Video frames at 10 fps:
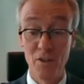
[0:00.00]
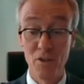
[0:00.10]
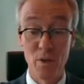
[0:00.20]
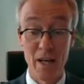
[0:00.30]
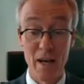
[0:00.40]

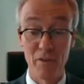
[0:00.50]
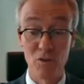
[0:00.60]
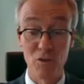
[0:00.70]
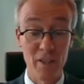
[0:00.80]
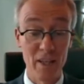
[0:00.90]
you are having
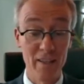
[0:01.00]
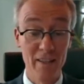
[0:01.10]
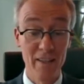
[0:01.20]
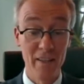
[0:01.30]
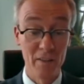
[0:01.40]
today
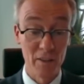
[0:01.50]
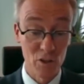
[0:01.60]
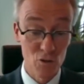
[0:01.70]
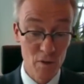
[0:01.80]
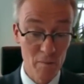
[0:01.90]
is
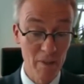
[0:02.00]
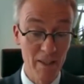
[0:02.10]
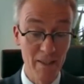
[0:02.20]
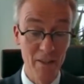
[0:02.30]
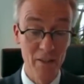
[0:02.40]
extremely